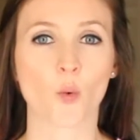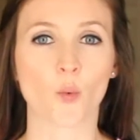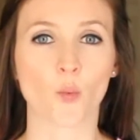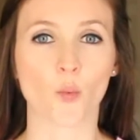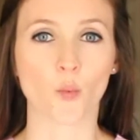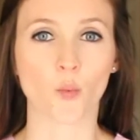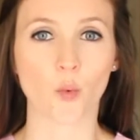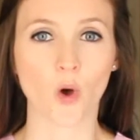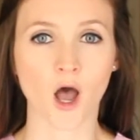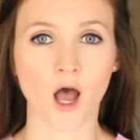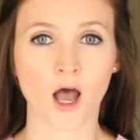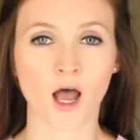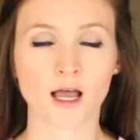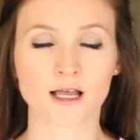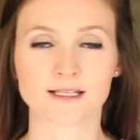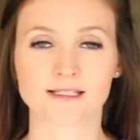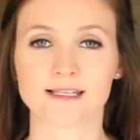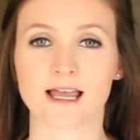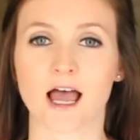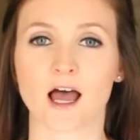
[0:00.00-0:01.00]
W
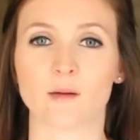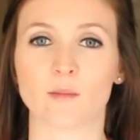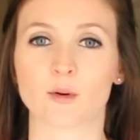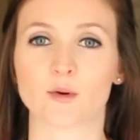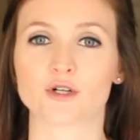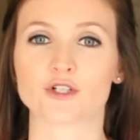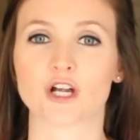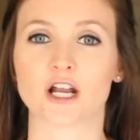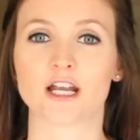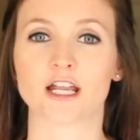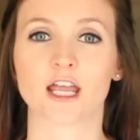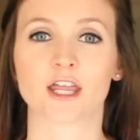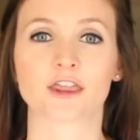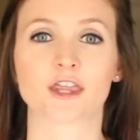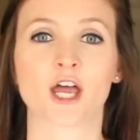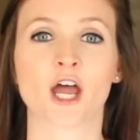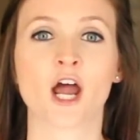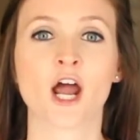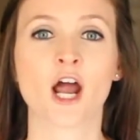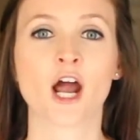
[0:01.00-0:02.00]
sound, but we're trying to get
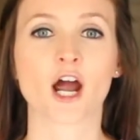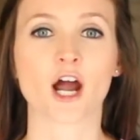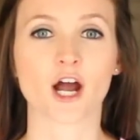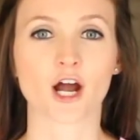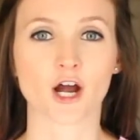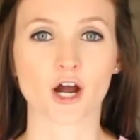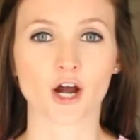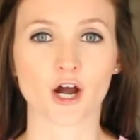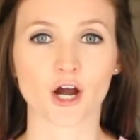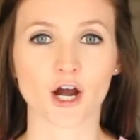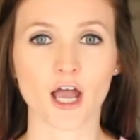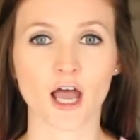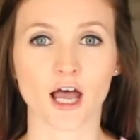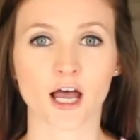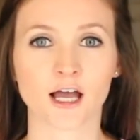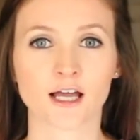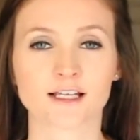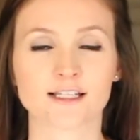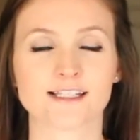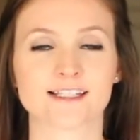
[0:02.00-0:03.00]
the R
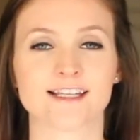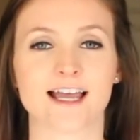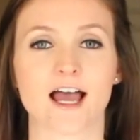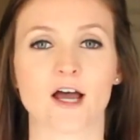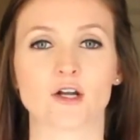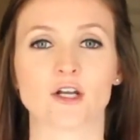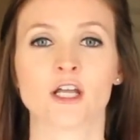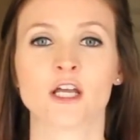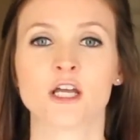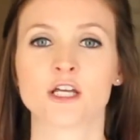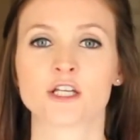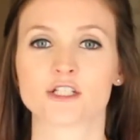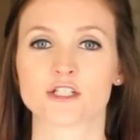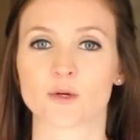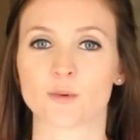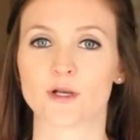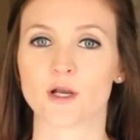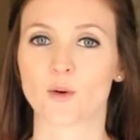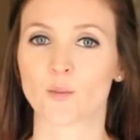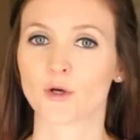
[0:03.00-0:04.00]
sound. So
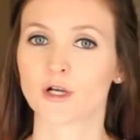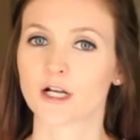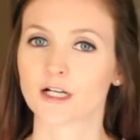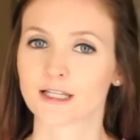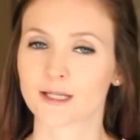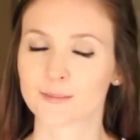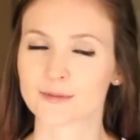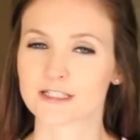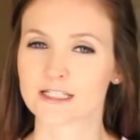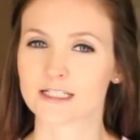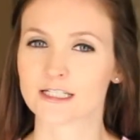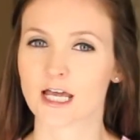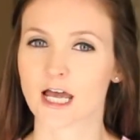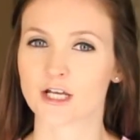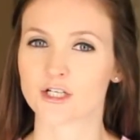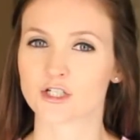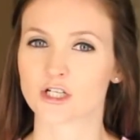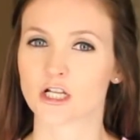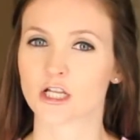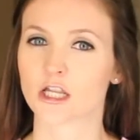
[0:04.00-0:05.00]
we don't want our lips to
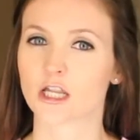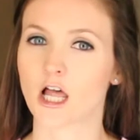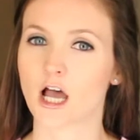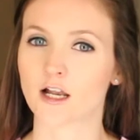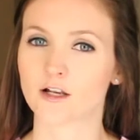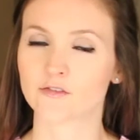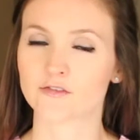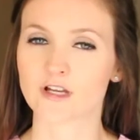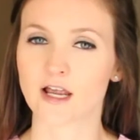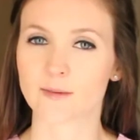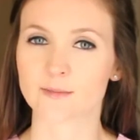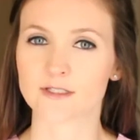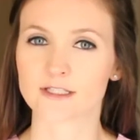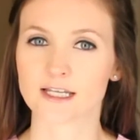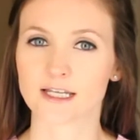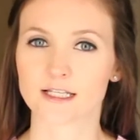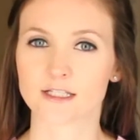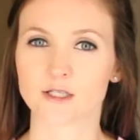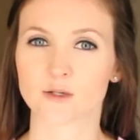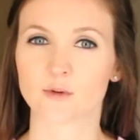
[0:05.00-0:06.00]
touch, and a lot of times
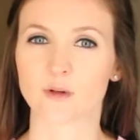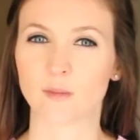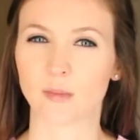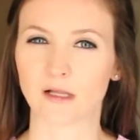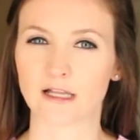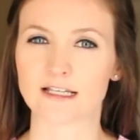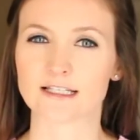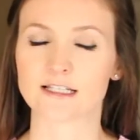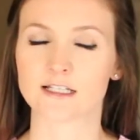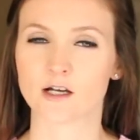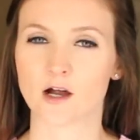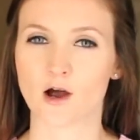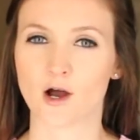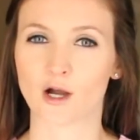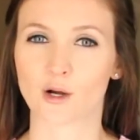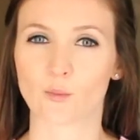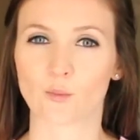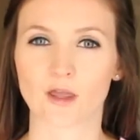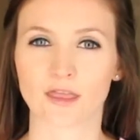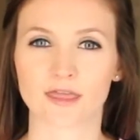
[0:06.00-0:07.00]
kids are replacing
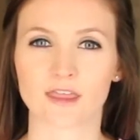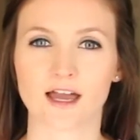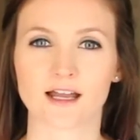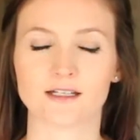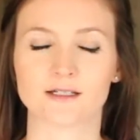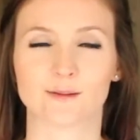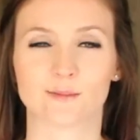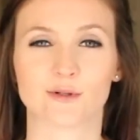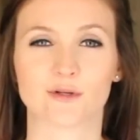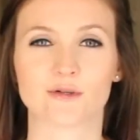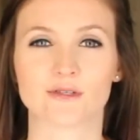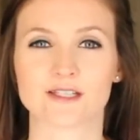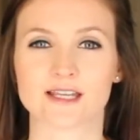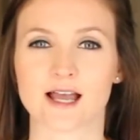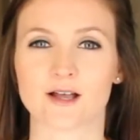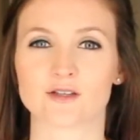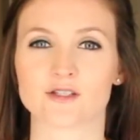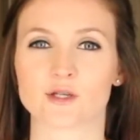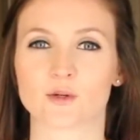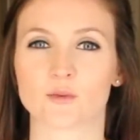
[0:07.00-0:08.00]
R with that W
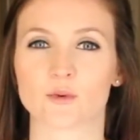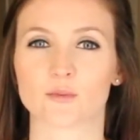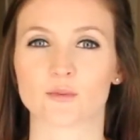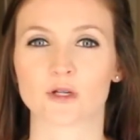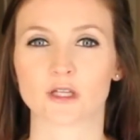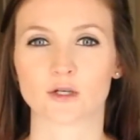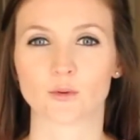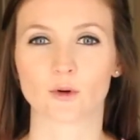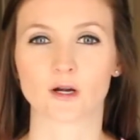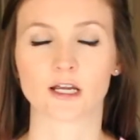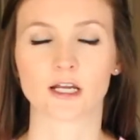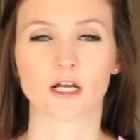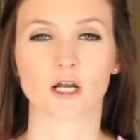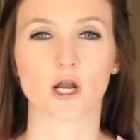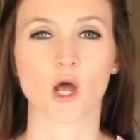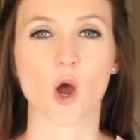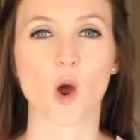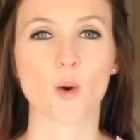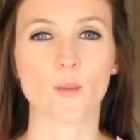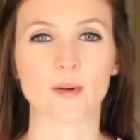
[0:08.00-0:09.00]
sound, so we're really working on
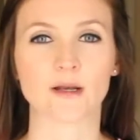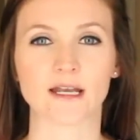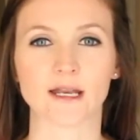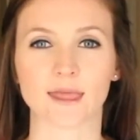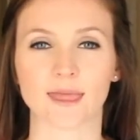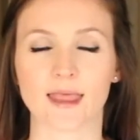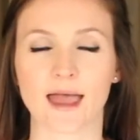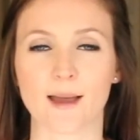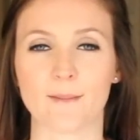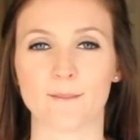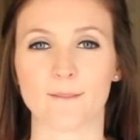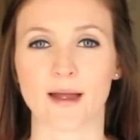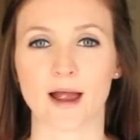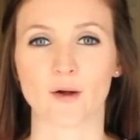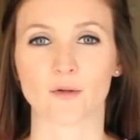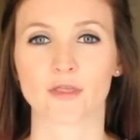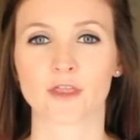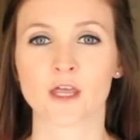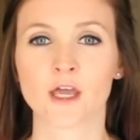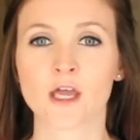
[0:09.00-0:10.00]
opening that
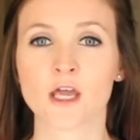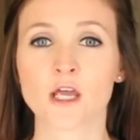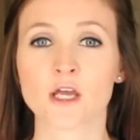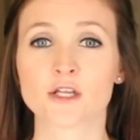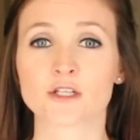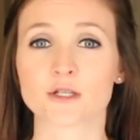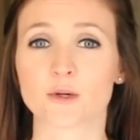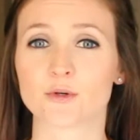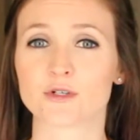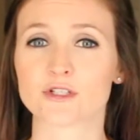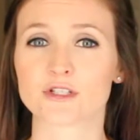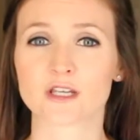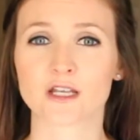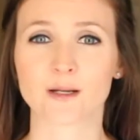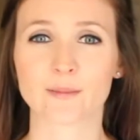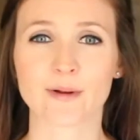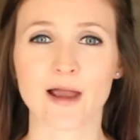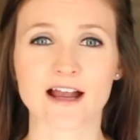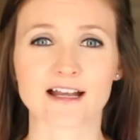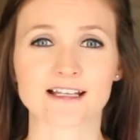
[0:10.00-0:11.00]
mouth. So we're just going
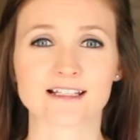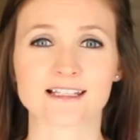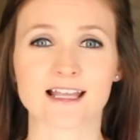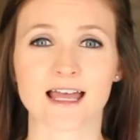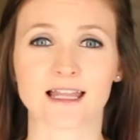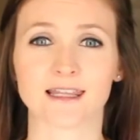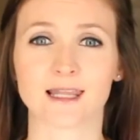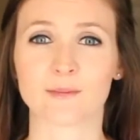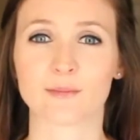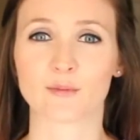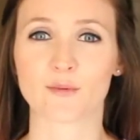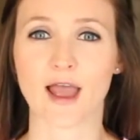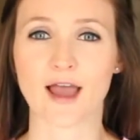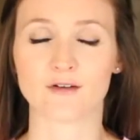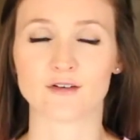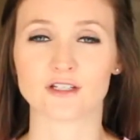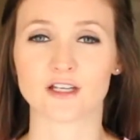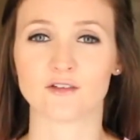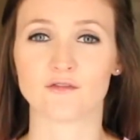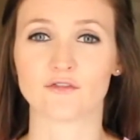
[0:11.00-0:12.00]
to practice that lip
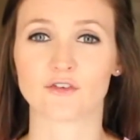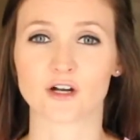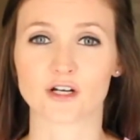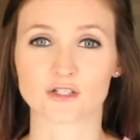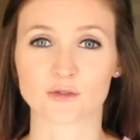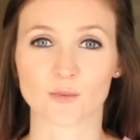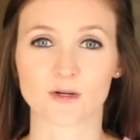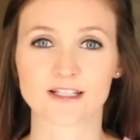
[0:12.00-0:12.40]
rounding first.